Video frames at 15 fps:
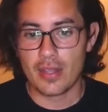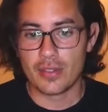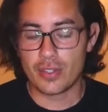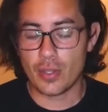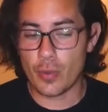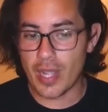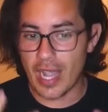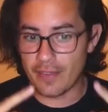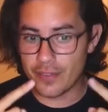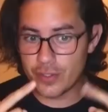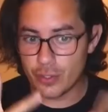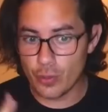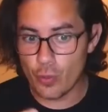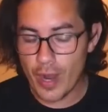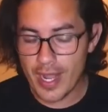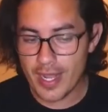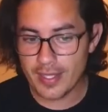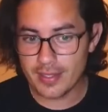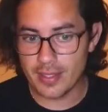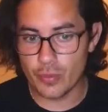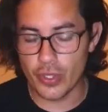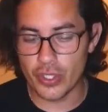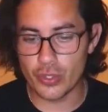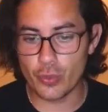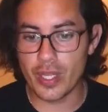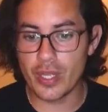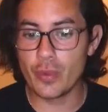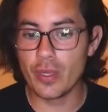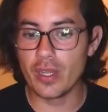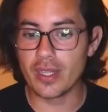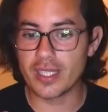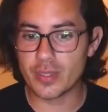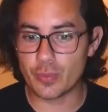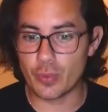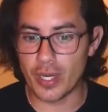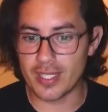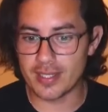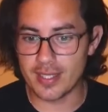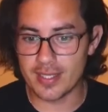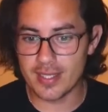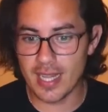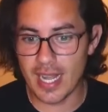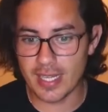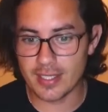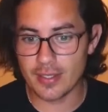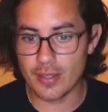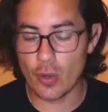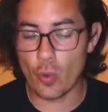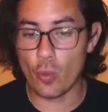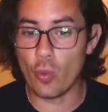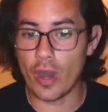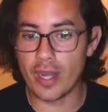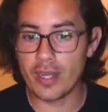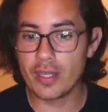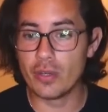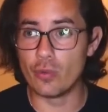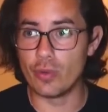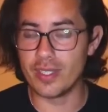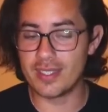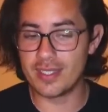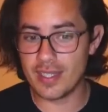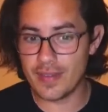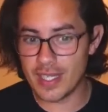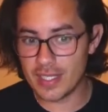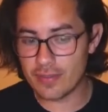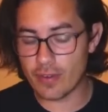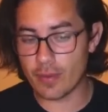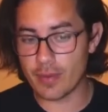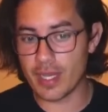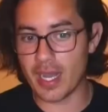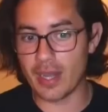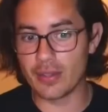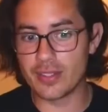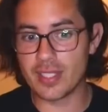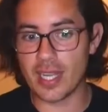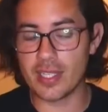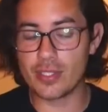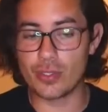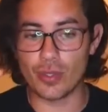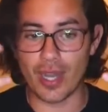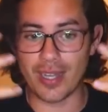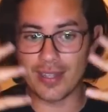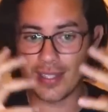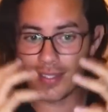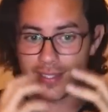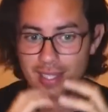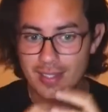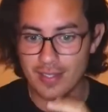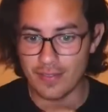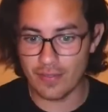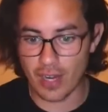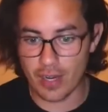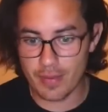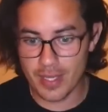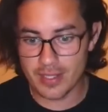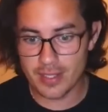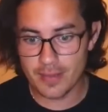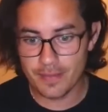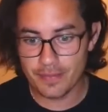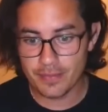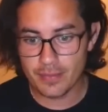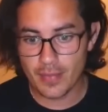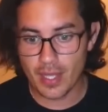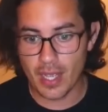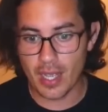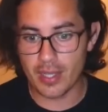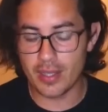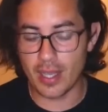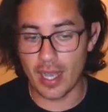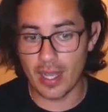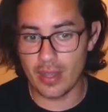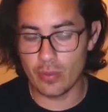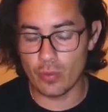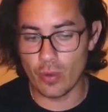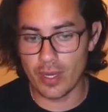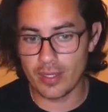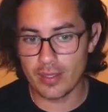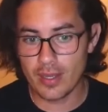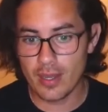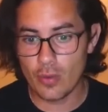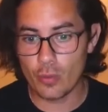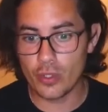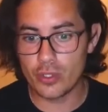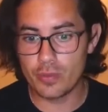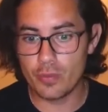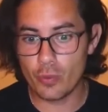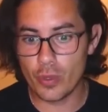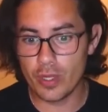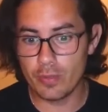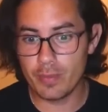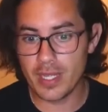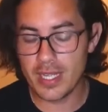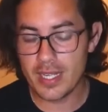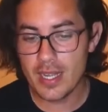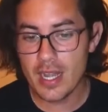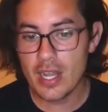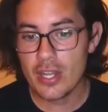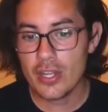So we have two ways in which we will express this light. One, receiving it from the outside to understand the environment, and the other one will be